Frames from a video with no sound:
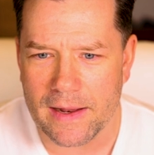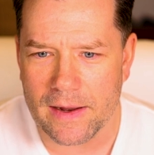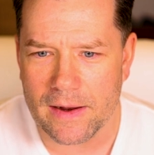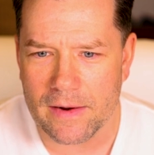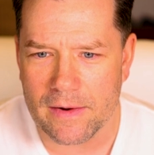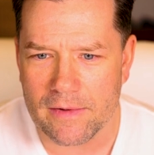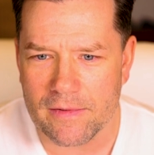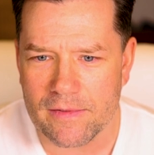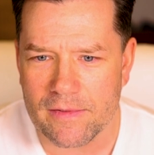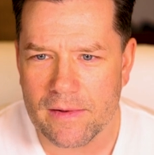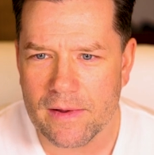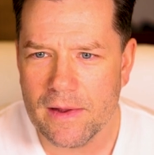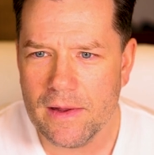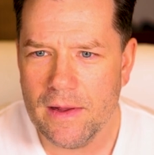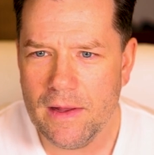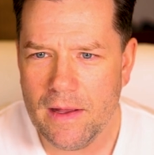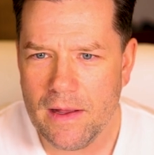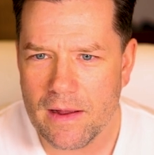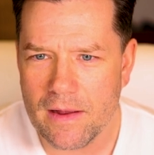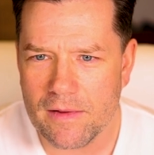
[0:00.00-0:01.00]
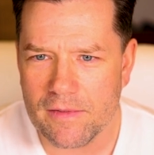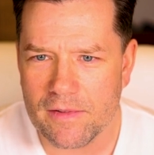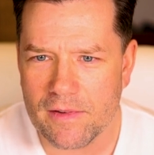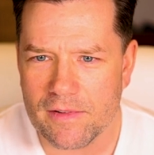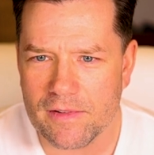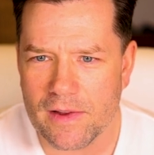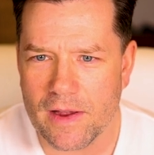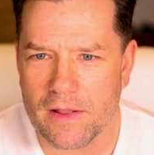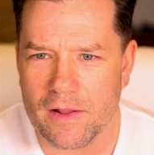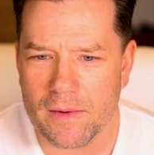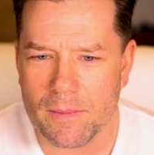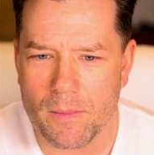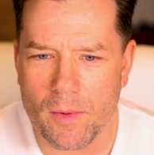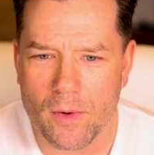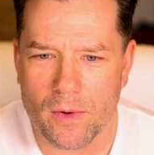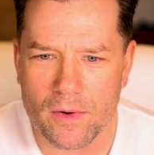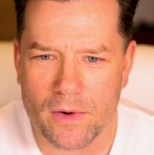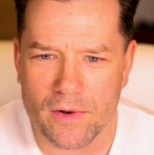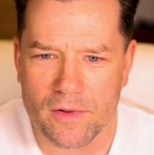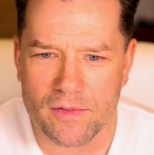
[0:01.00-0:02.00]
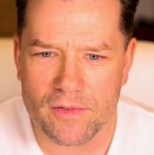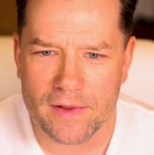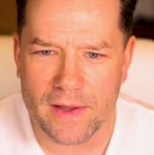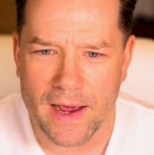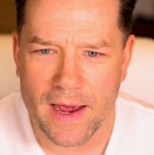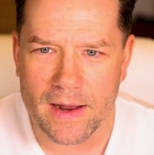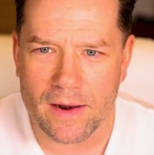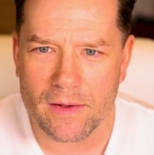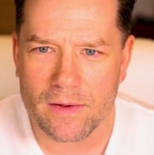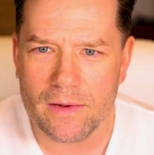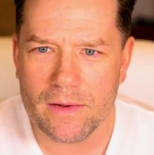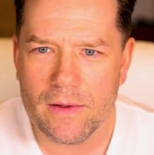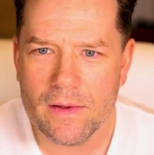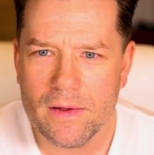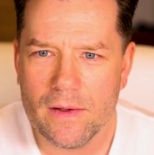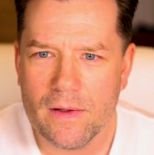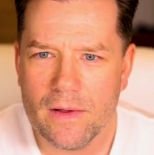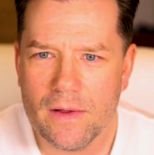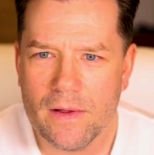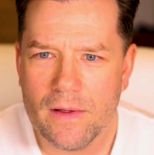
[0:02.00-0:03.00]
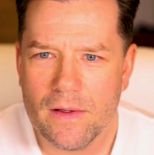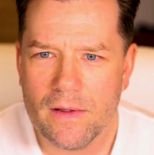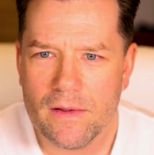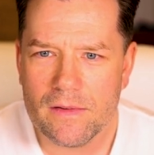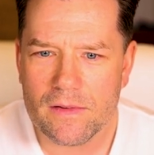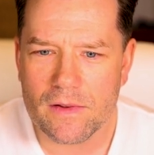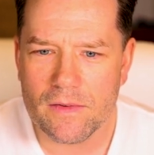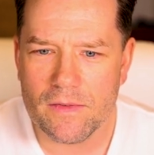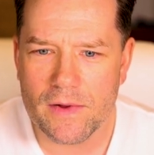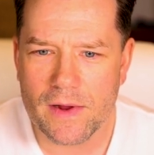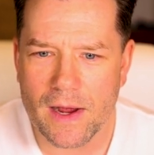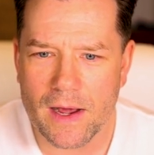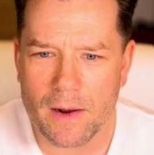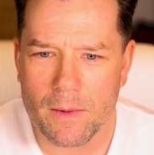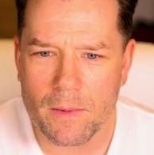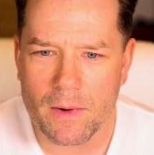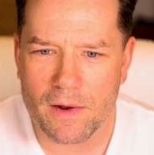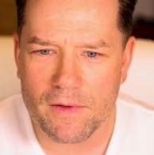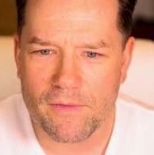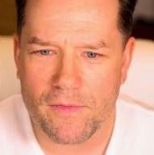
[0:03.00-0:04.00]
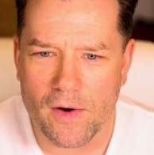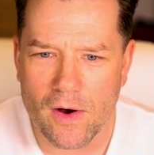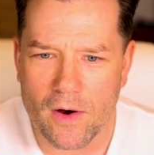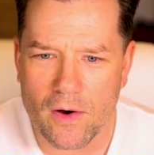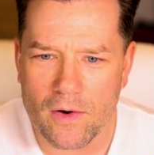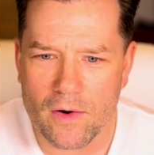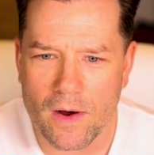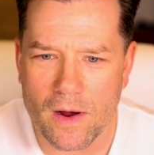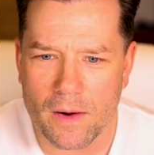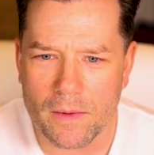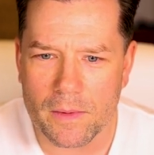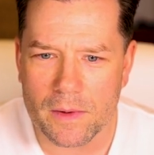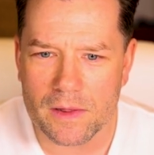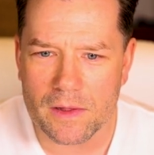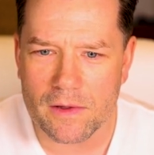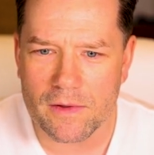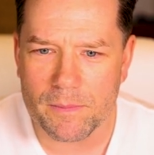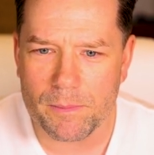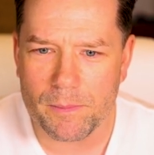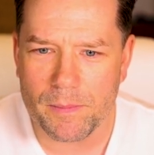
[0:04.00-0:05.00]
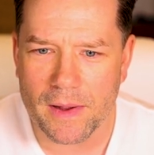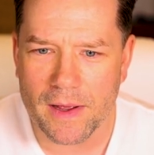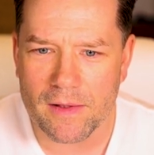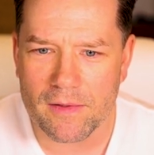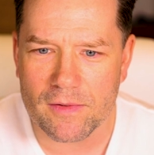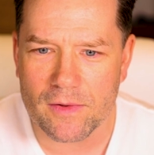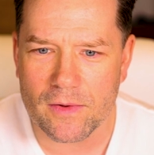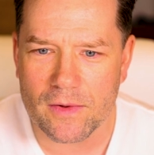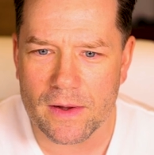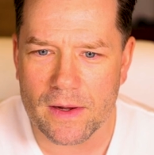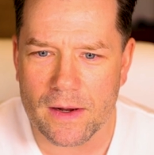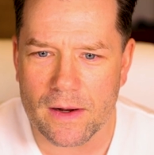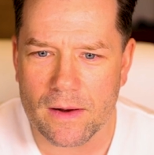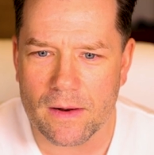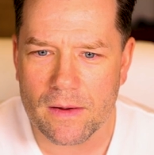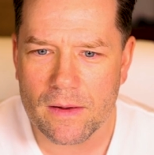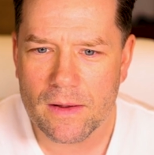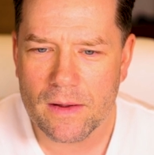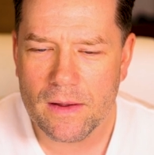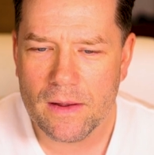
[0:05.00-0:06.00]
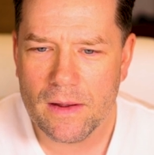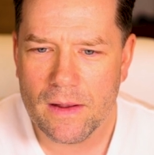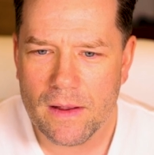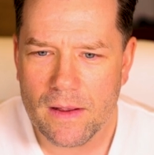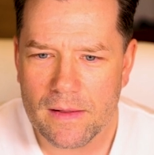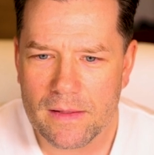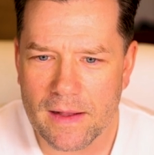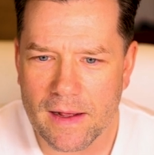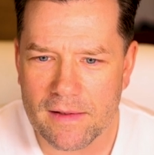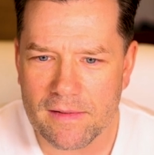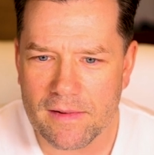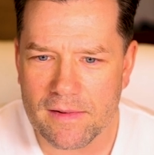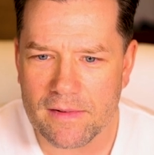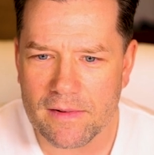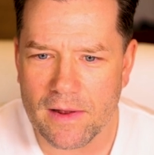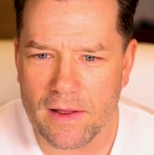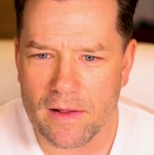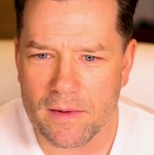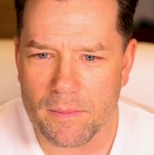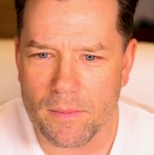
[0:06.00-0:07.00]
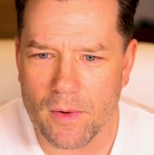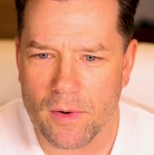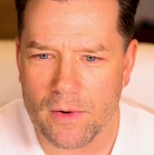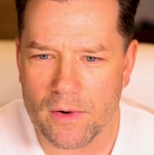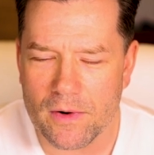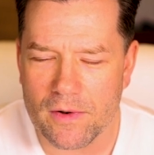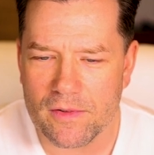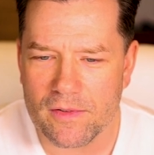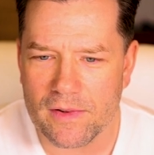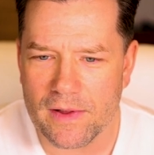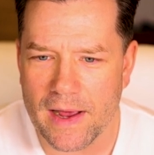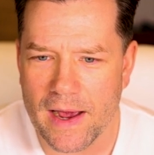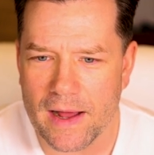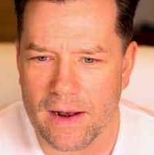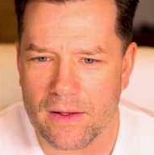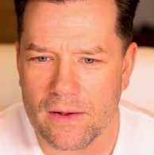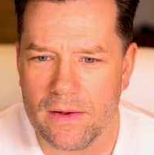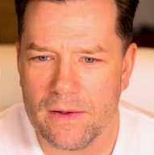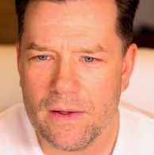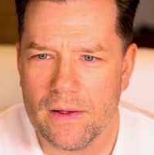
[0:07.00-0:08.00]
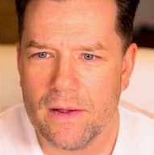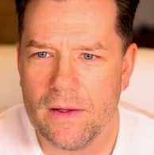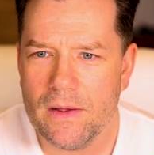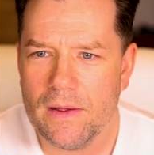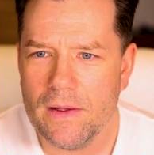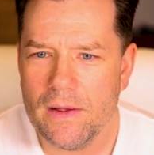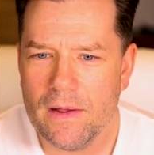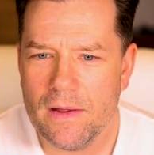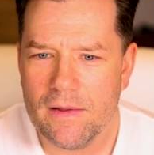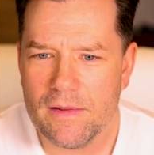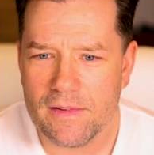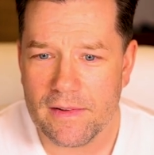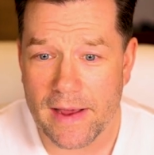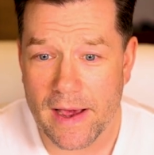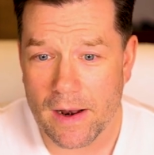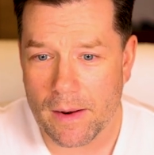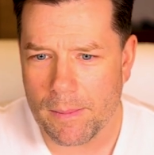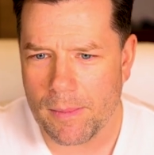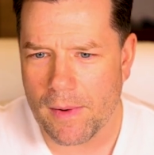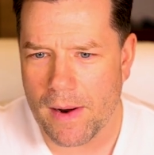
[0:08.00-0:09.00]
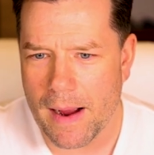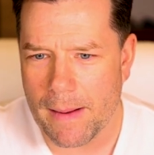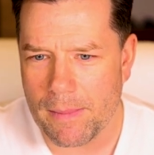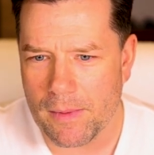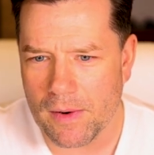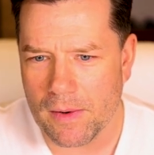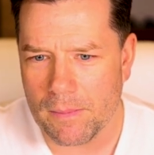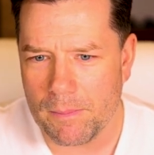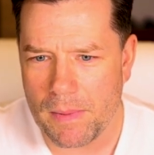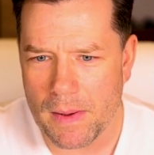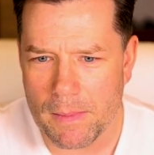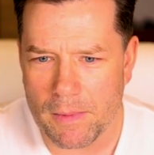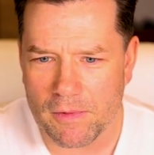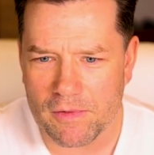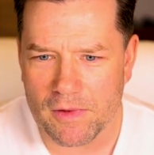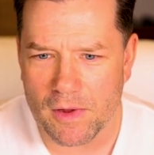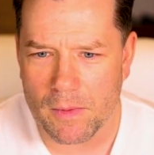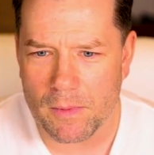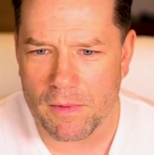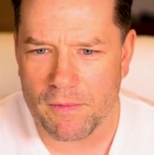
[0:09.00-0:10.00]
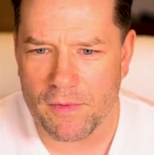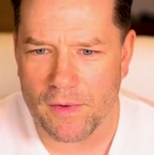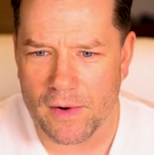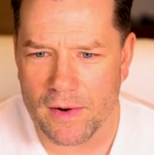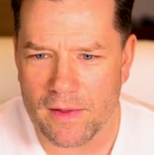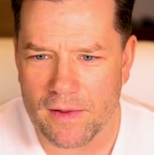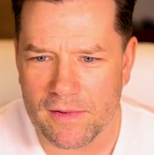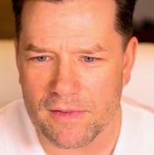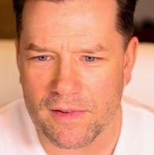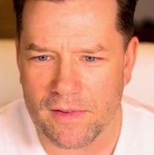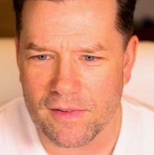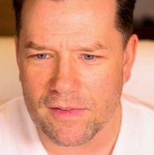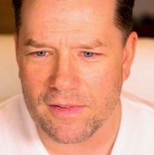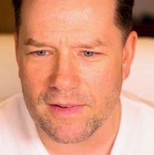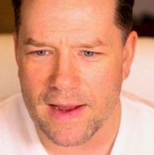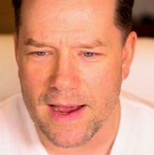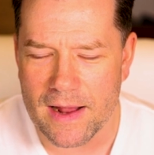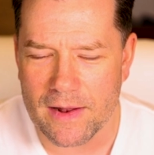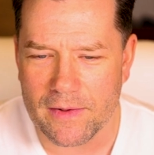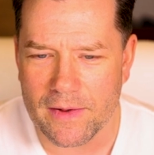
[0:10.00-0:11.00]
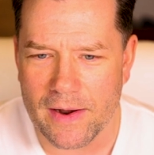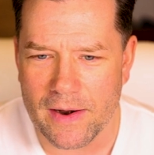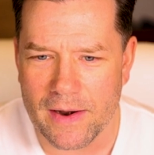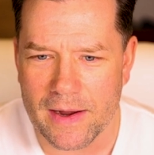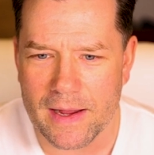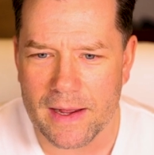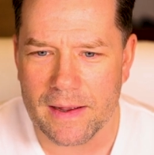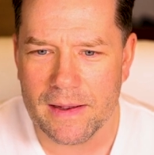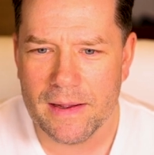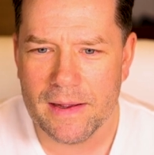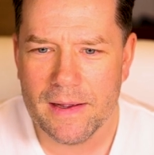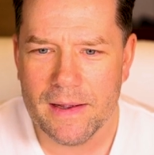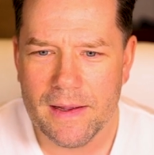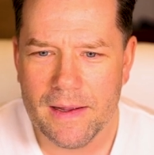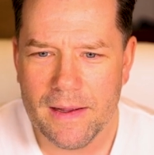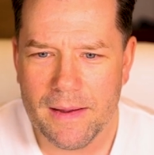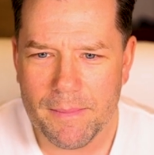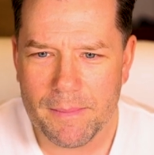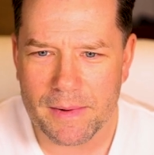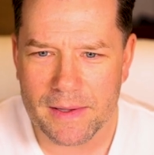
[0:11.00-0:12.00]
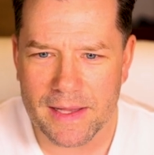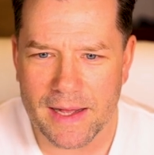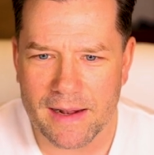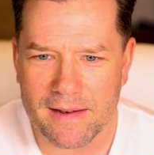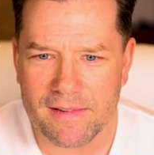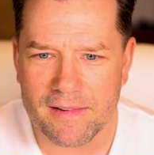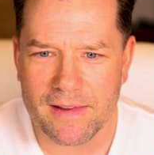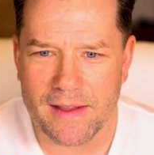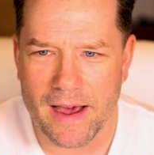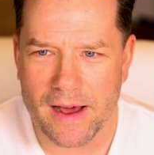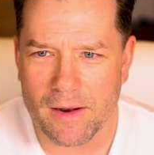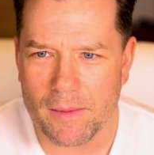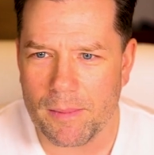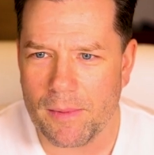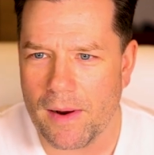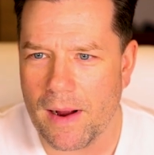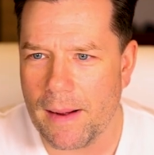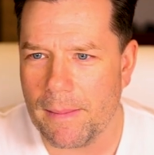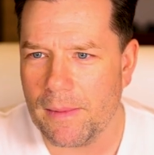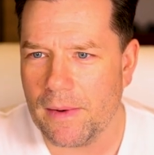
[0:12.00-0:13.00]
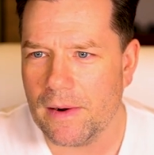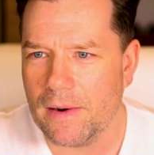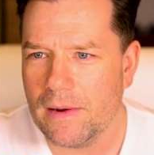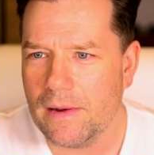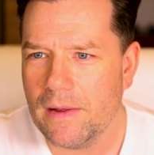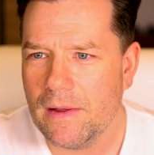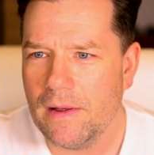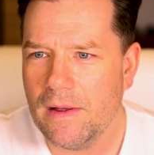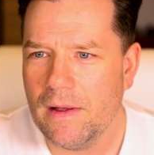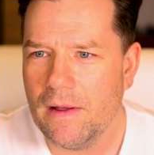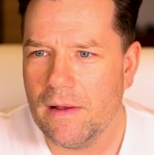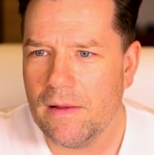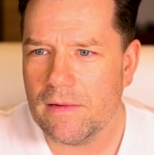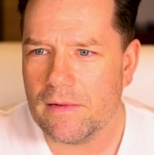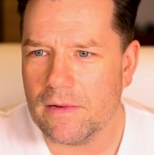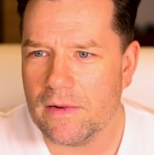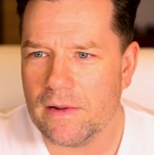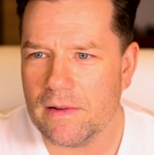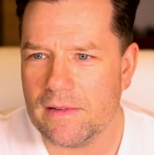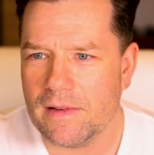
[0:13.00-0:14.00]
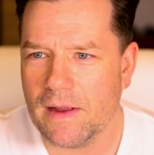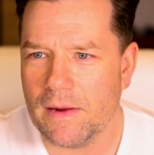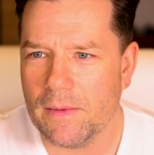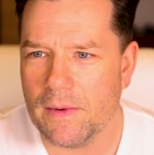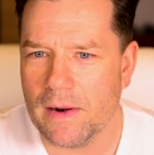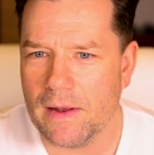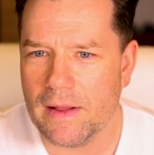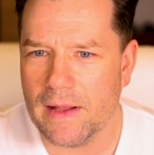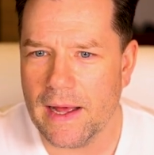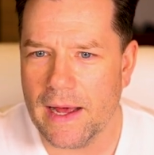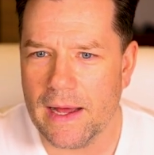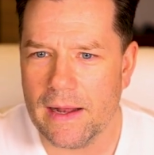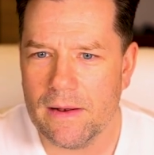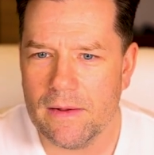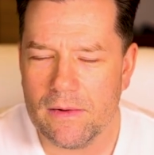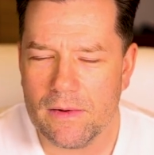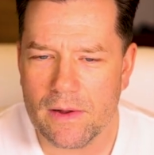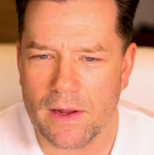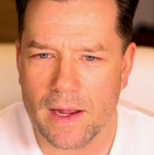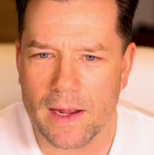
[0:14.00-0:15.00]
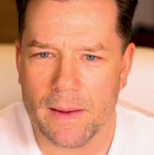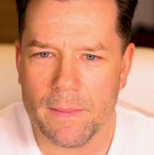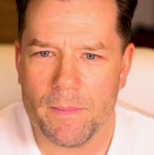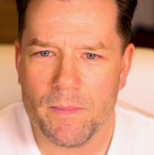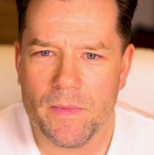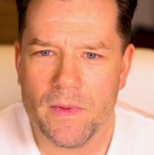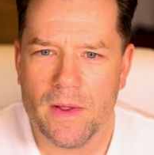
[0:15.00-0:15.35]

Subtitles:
here is the southern border of Seattle. So if you kind of want to follow along with the pencil here, that's the southern border of Seattle. Seattle proper. People still refer to this as the Seattle area, but that's Seattle proper. So let's get rid of that, okay?